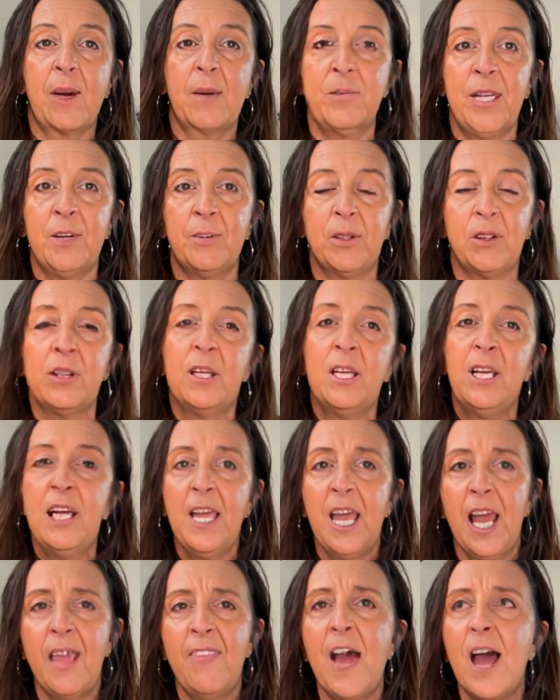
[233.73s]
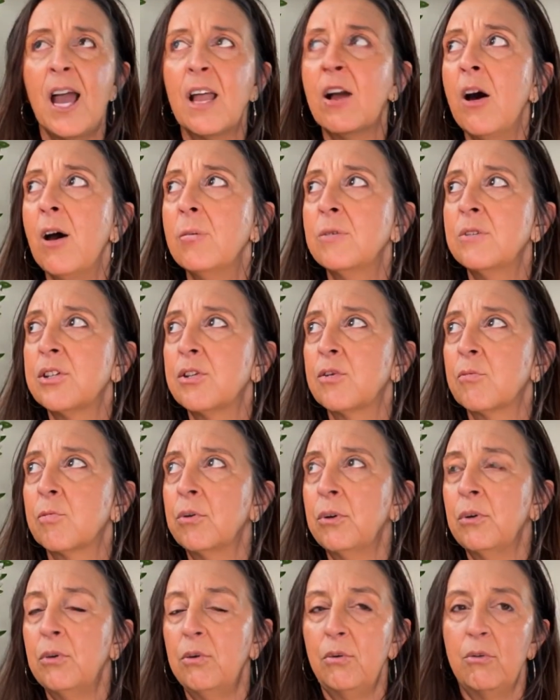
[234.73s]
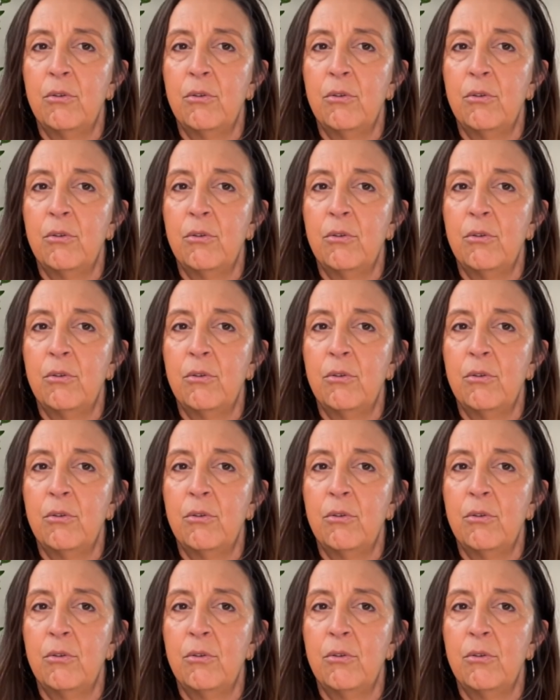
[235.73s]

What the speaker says: table. And that comes through